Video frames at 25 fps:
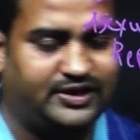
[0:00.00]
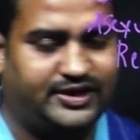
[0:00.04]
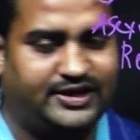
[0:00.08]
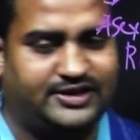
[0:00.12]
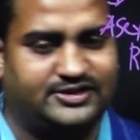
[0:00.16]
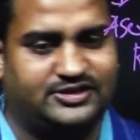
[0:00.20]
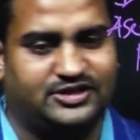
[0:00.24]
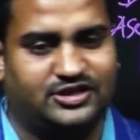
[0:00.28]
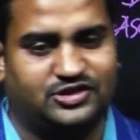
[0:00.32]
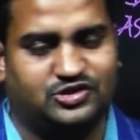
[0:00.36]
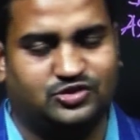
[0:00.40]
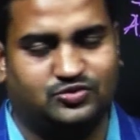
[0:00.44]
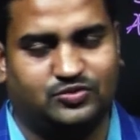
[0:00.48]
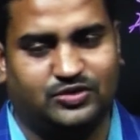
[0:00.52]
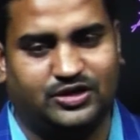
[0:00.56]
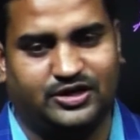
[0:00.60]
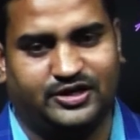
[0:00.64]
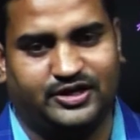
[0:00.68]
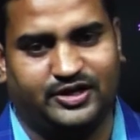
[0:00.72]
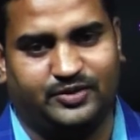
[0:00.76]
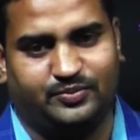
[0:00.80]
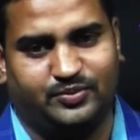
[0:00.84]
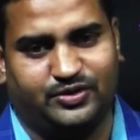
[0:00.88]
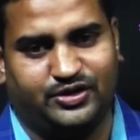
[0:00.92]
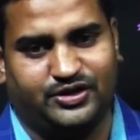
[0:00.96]
in asexual
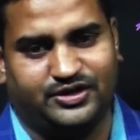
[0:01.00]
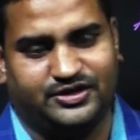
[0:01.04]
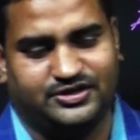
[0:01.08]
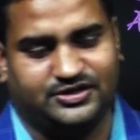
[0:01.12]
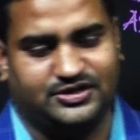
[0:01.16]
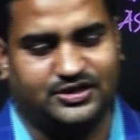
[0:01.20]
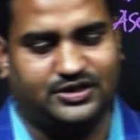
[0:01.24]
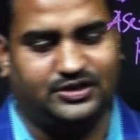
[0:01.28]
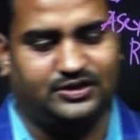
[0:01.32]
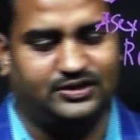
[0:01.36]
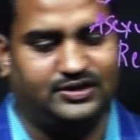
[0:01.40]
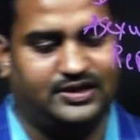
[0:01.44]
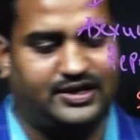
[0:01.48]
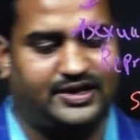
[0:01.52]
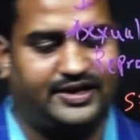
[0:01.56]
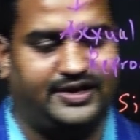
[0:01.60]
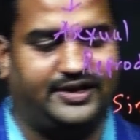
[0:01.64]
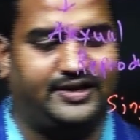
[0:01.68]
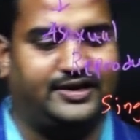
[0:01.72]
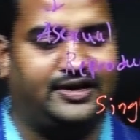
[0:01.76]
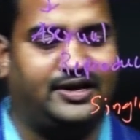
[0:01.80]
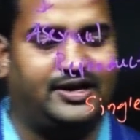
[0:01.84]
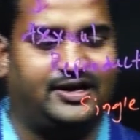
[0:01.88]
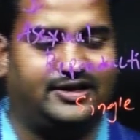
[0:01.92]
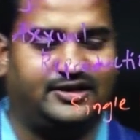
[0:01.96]
reproduction, the
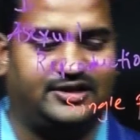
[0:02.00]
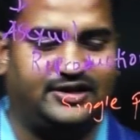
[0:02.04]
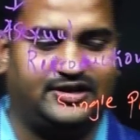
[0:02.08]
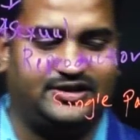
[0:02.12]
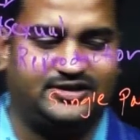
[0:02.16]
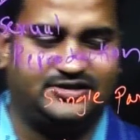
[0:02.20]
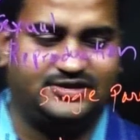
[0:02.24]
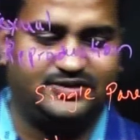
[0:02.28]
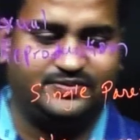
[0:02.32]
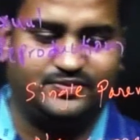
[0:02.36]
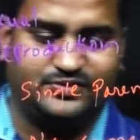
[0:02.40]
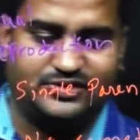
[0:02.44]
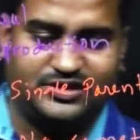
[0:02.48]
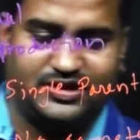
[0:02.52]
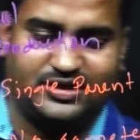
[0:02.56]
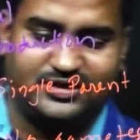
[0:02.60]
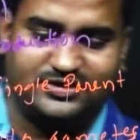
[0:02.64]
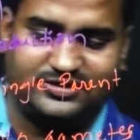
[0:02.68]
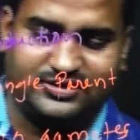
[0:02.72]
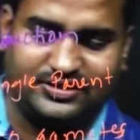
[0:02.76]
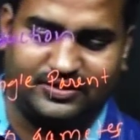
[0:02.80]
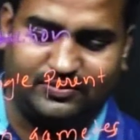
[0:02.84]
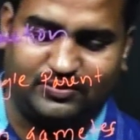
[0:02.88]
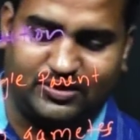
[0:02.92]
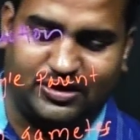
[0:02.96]
young organisms are
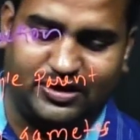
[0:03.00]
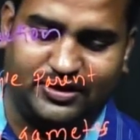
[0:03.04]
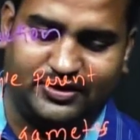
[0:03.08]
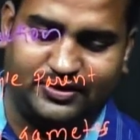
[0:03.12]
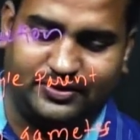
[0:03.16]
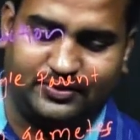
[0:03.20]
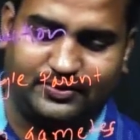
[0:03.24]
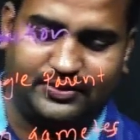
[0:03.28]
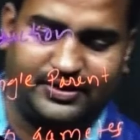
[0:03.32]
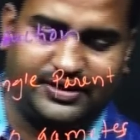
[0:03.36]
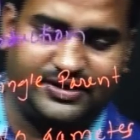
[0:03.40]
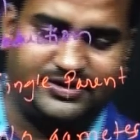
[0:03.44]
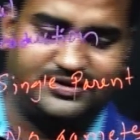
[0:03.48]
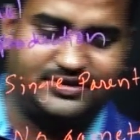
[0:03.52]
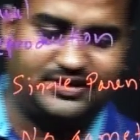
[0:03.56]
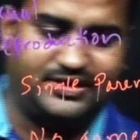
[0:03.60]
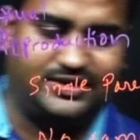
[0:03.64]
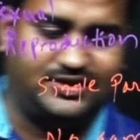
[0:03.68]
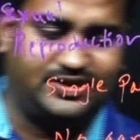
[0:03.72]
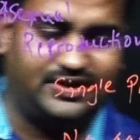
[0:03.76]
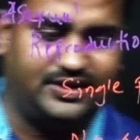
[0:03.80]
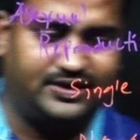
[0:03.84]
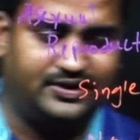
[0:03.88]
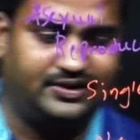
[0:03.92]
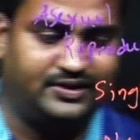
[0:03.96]
similar to each
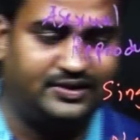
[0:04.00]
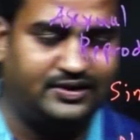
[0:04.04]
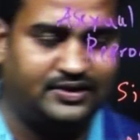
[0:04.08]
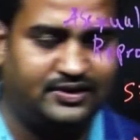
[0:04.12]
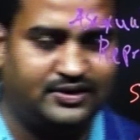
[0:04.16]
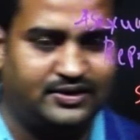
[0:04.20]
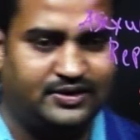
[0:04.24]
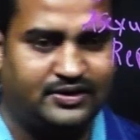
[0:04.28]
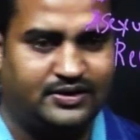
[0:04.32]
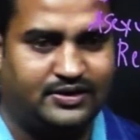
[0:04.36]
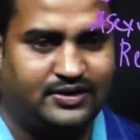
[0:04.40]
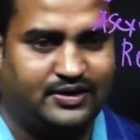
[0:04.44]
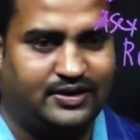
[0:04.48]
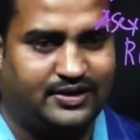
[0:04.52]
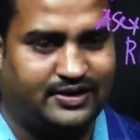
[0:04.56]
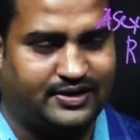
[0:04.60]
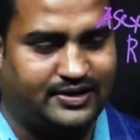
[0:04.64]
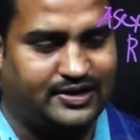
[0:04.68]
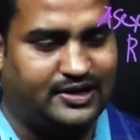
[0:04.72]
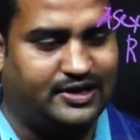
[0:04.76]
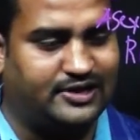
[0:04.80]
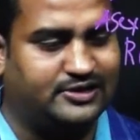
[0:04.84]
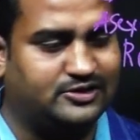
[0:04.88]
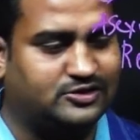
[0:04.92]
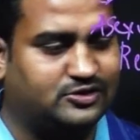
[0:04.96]
other
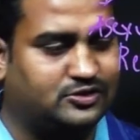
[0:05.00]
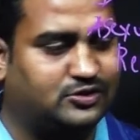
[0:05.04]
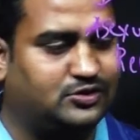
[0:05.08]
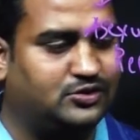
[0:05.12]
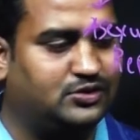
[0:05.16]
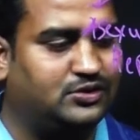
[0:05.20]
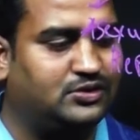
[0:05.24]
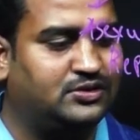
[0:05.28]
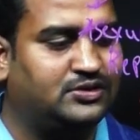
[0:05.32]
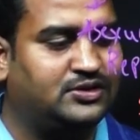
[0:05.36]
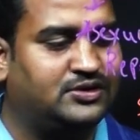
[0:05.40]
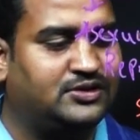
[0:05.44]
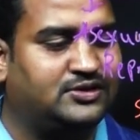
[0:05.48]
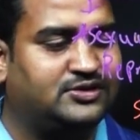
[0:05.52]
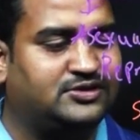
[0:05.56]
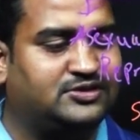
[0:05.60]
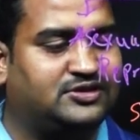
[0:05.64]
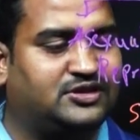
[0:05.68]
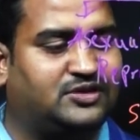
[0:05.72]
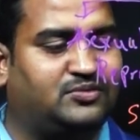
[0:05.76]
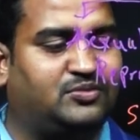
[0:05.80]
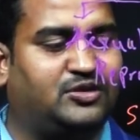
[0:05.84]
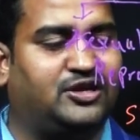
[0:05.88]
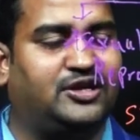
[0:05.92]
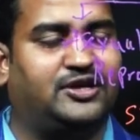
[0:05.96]
and also
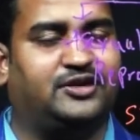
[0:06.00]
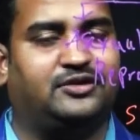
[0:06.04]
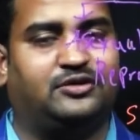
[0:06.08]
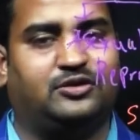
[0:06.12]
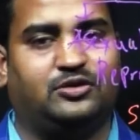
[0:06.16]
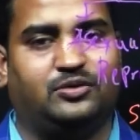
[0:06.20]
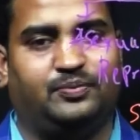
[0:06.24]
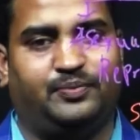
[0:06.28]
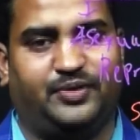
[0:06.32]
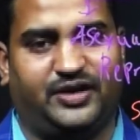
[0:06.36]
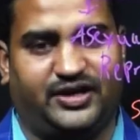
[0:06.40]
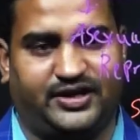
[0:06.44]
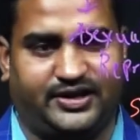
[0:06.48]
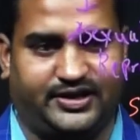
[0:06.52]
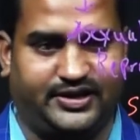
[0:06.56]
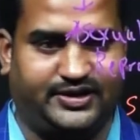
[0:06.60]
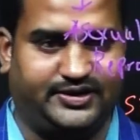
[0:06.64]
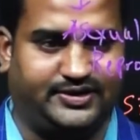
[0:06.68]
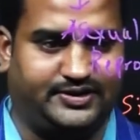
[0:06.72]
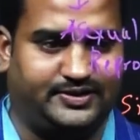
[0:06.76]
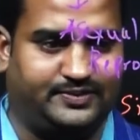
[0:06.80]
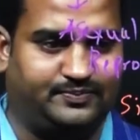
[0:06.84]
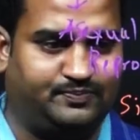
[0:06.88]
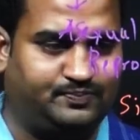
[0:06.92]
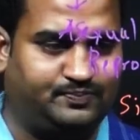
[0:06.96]
similar to parent.